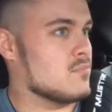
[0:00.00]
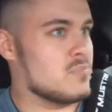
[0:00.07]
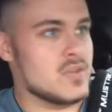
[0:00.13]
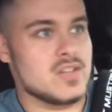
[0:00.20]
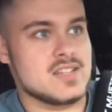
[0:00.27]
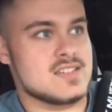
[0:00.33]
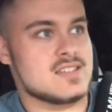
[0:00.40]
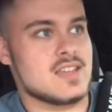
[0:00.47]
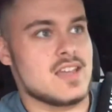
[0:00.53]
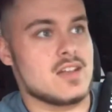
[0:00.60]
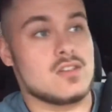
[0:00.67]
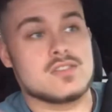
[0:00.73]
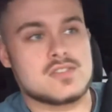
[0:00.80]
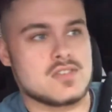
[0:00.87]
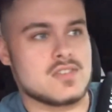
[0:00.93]
Billy
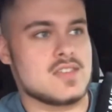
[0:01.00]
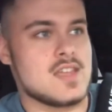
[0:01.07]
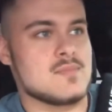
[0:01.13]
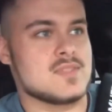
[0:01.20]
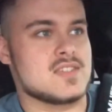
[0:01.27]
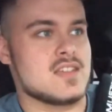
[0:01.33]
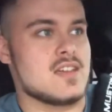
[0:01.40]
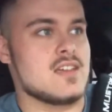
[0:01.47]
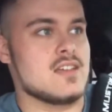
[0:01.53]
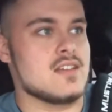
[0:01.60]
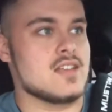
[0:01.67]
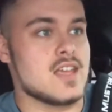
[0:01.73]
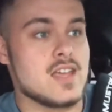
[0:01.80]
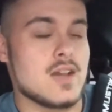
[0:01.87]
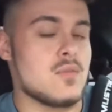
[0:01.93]
said, or Shazam said, "Hey,